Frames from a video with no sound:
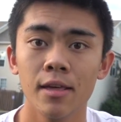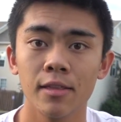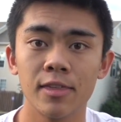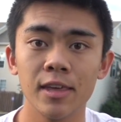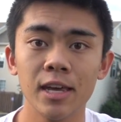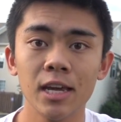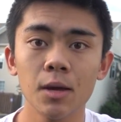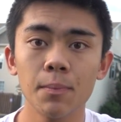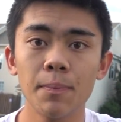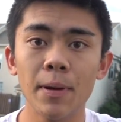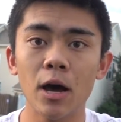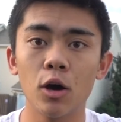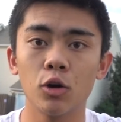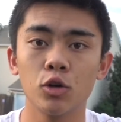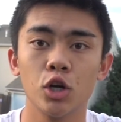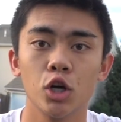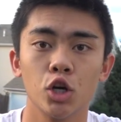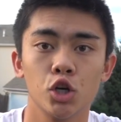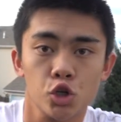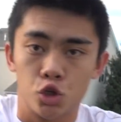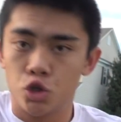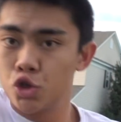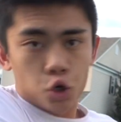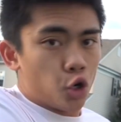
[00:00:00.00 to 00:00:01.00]
think
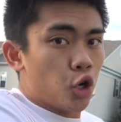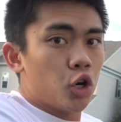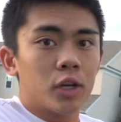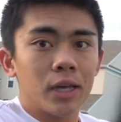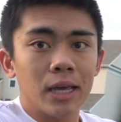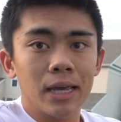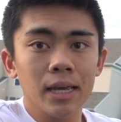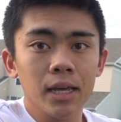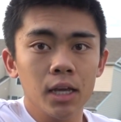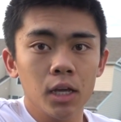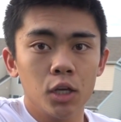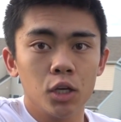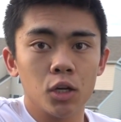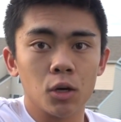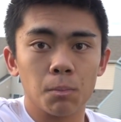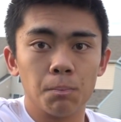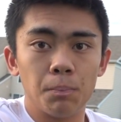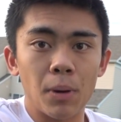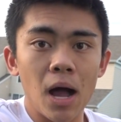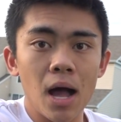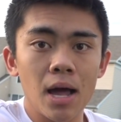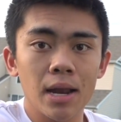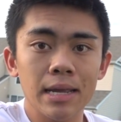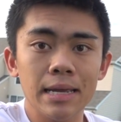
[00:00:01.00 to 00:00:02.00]
about jerking your
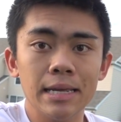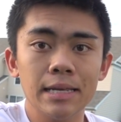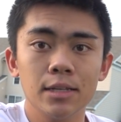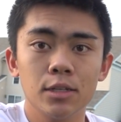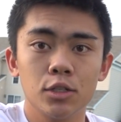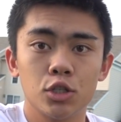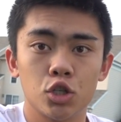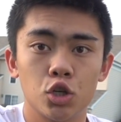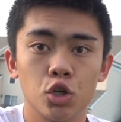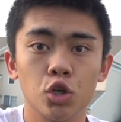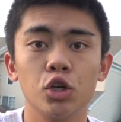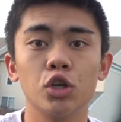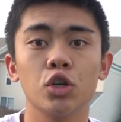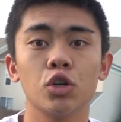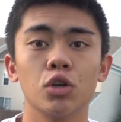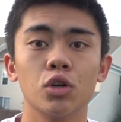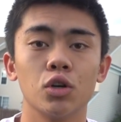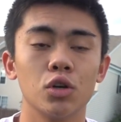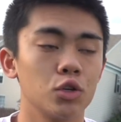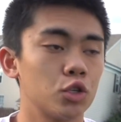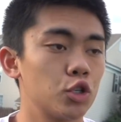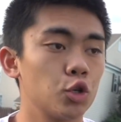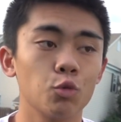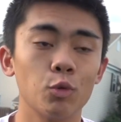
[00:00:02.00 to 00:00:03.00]
body
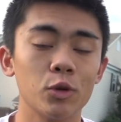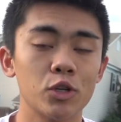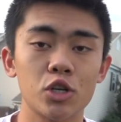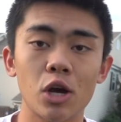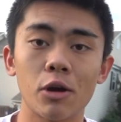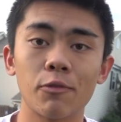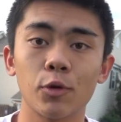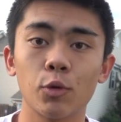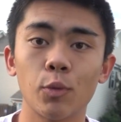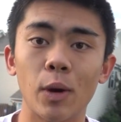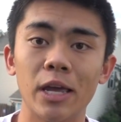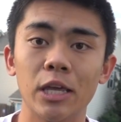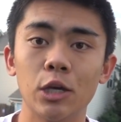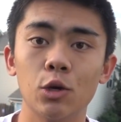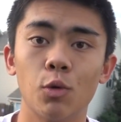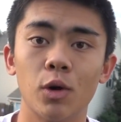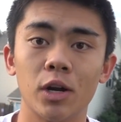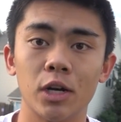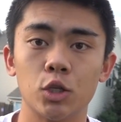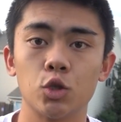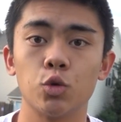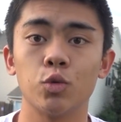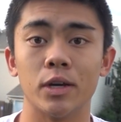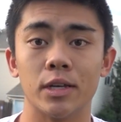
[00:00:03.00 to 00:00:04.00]
to whichever way you
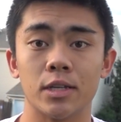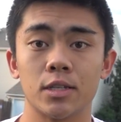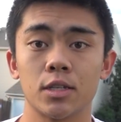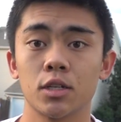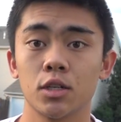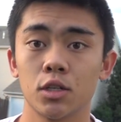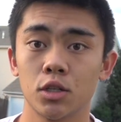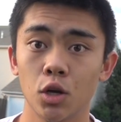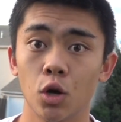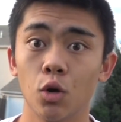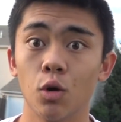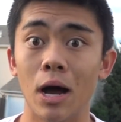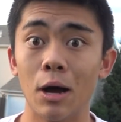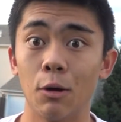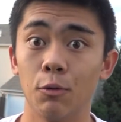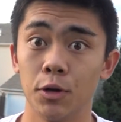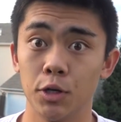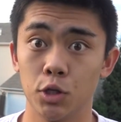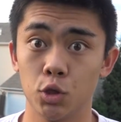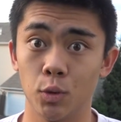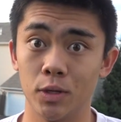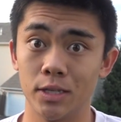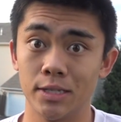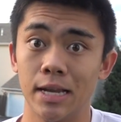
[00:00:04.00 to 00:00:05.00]
want to twist. So I
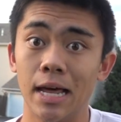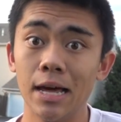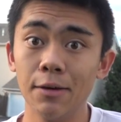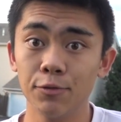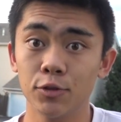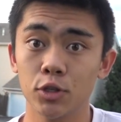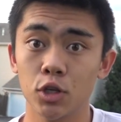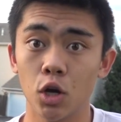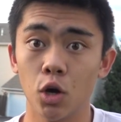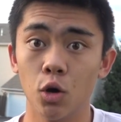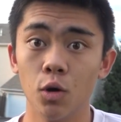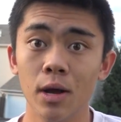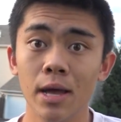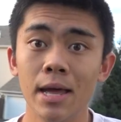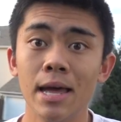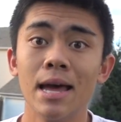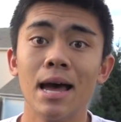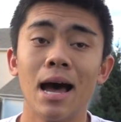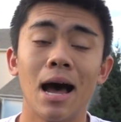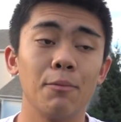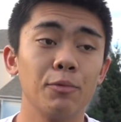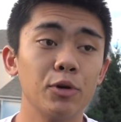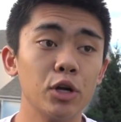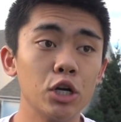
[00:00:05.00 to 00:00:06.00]
want to twist left, so
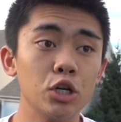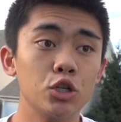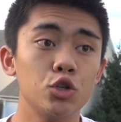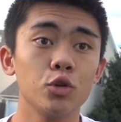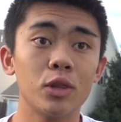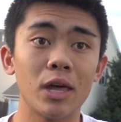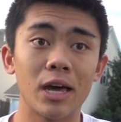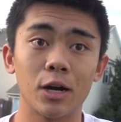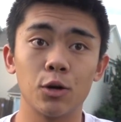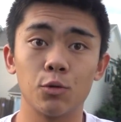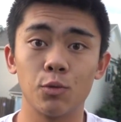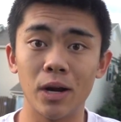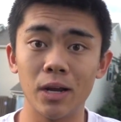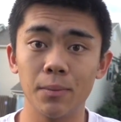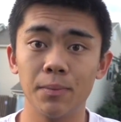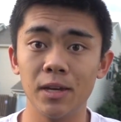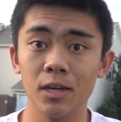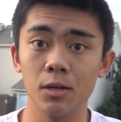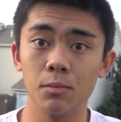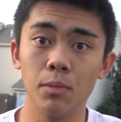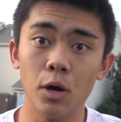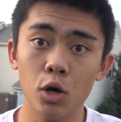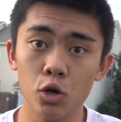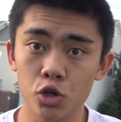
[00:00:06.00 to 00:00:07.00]
I'm gonna do that
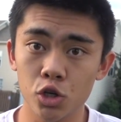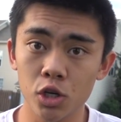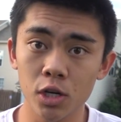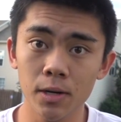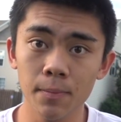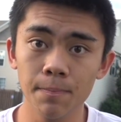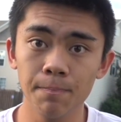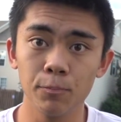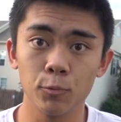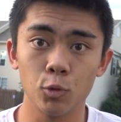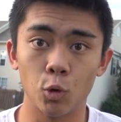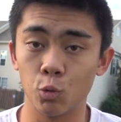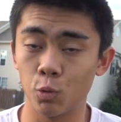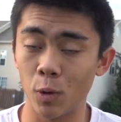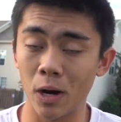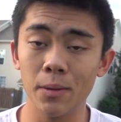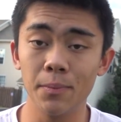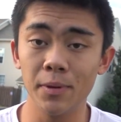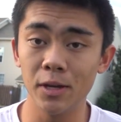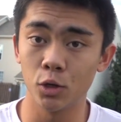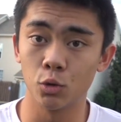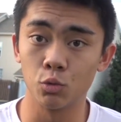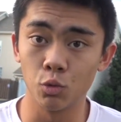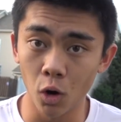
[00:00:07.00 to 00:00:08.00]
Arabian
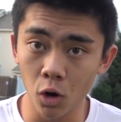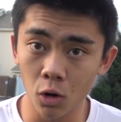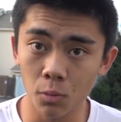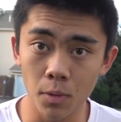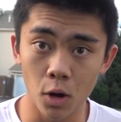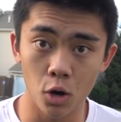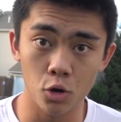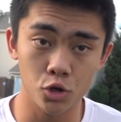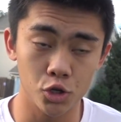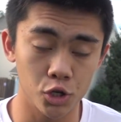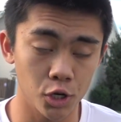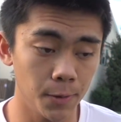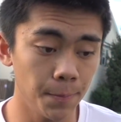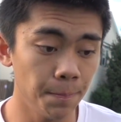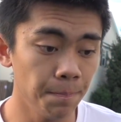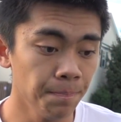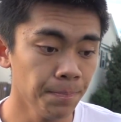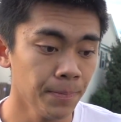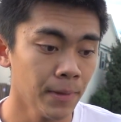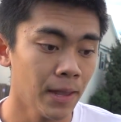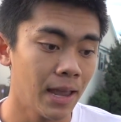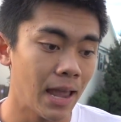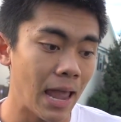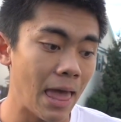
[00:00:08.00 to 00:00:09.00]
roll motion,
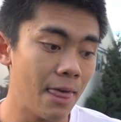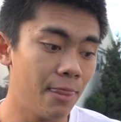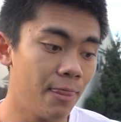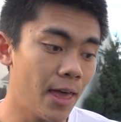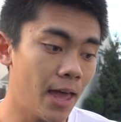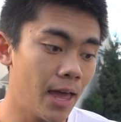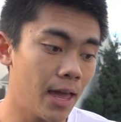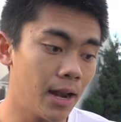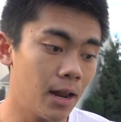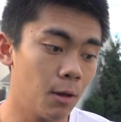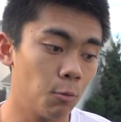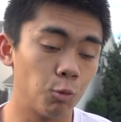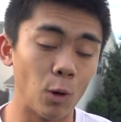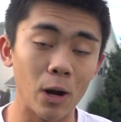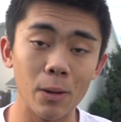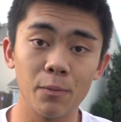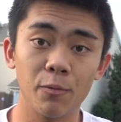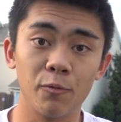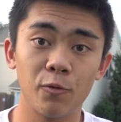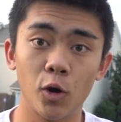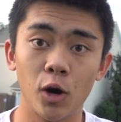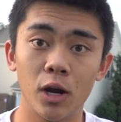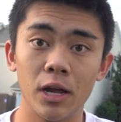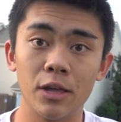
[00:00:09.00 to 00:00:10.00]
and then right
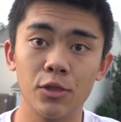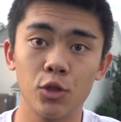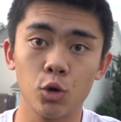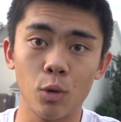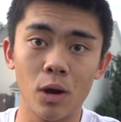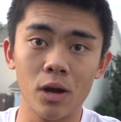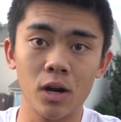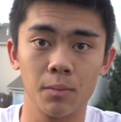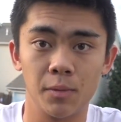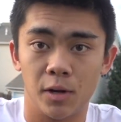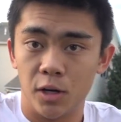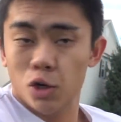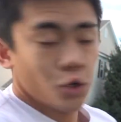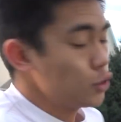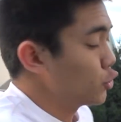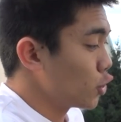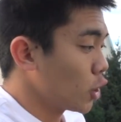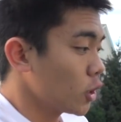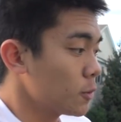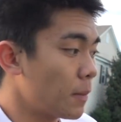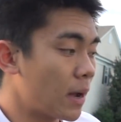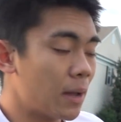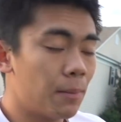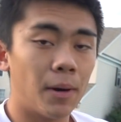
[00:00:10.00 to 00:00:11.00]
before I hit the ground, I'm gonna
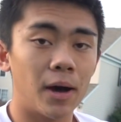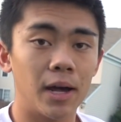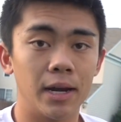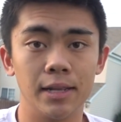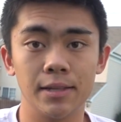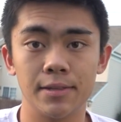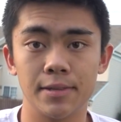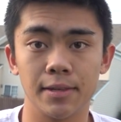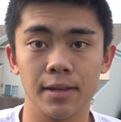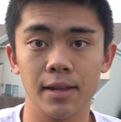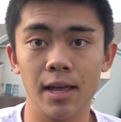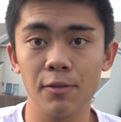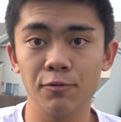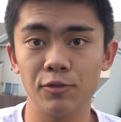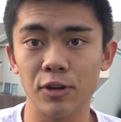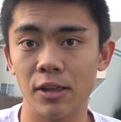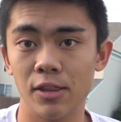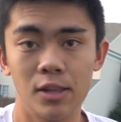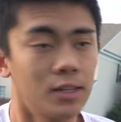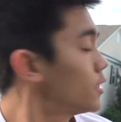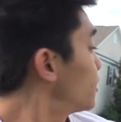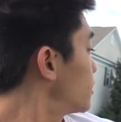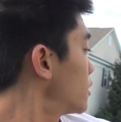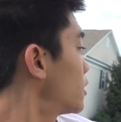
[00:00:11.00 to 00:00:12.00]
jerk my body to the left
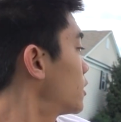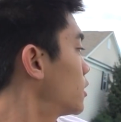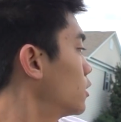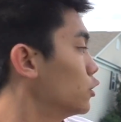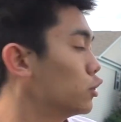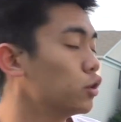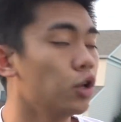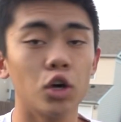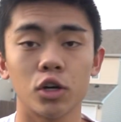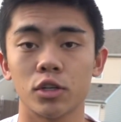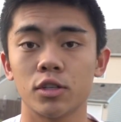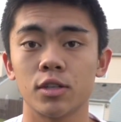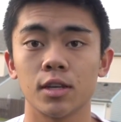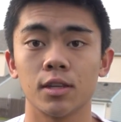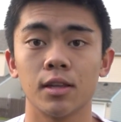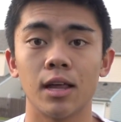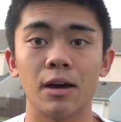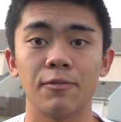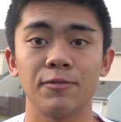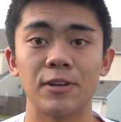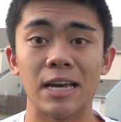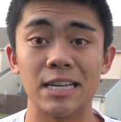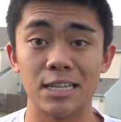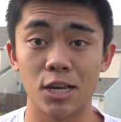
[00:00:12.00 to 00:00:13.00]
and then look to the
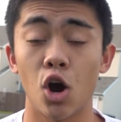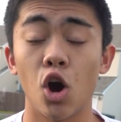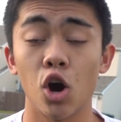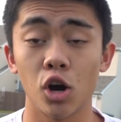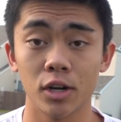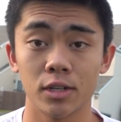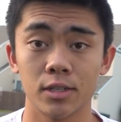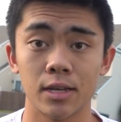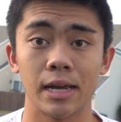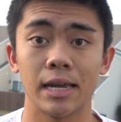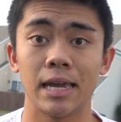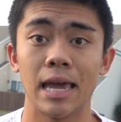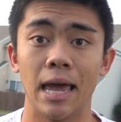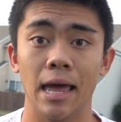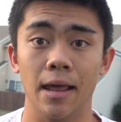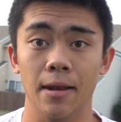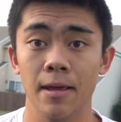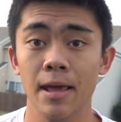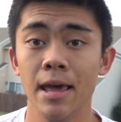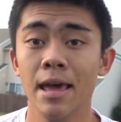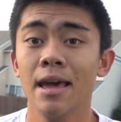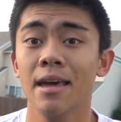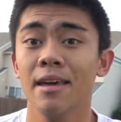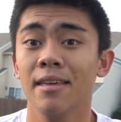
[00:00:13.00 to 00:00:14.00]
left as hard as I
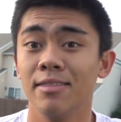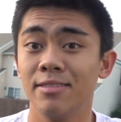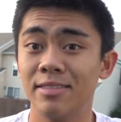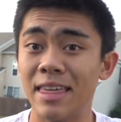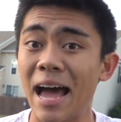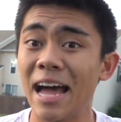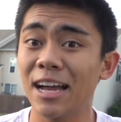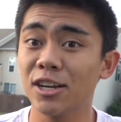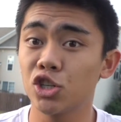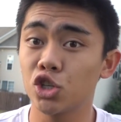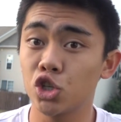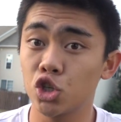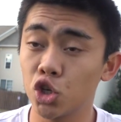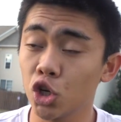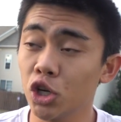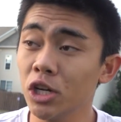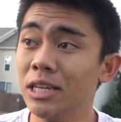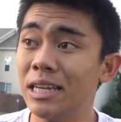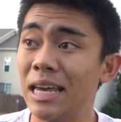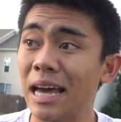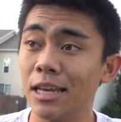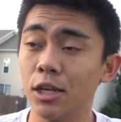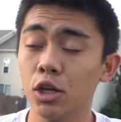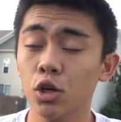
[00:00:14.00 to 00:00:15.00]
can. That
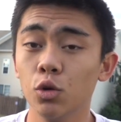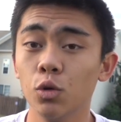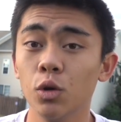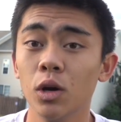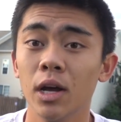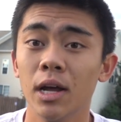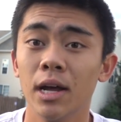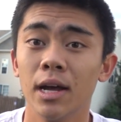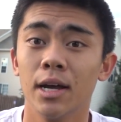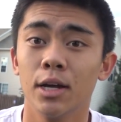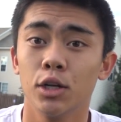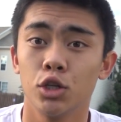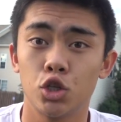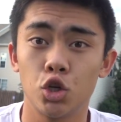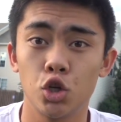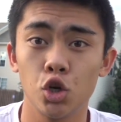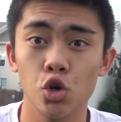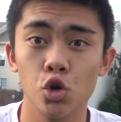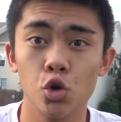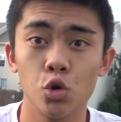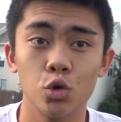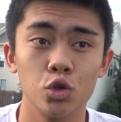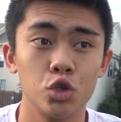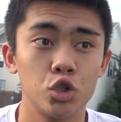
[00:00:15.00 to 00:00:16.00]
should get you
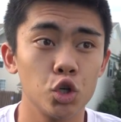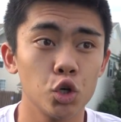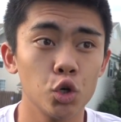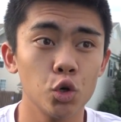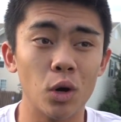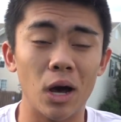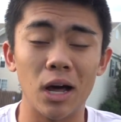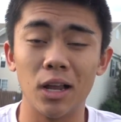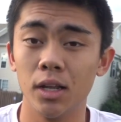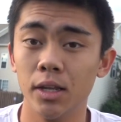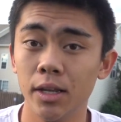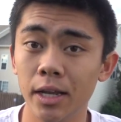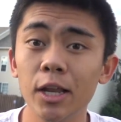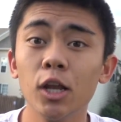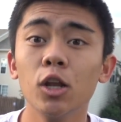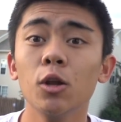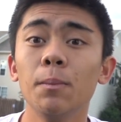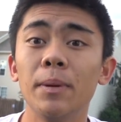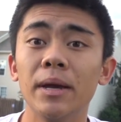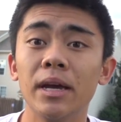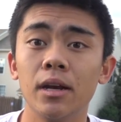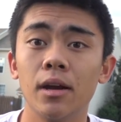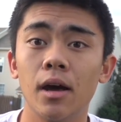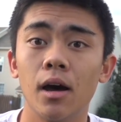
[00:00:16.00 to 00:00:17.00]
to do a little
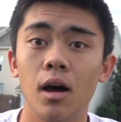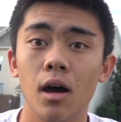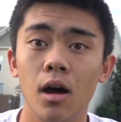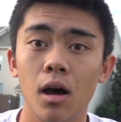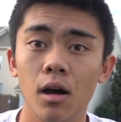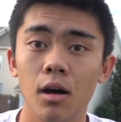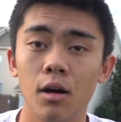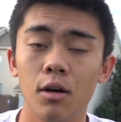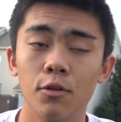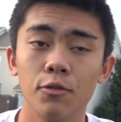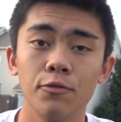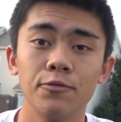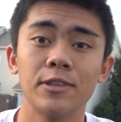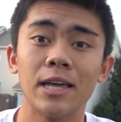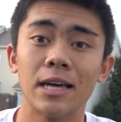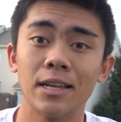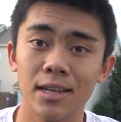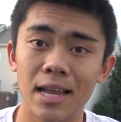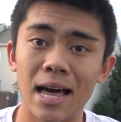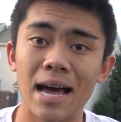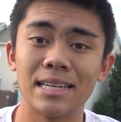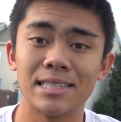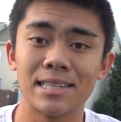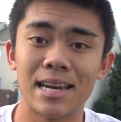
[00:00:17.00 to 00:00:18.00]
bit of the
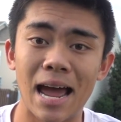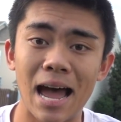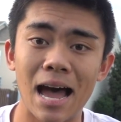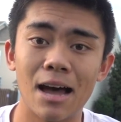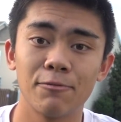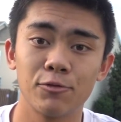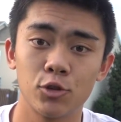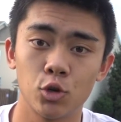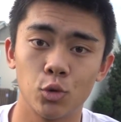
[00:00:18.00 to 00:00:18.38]
last half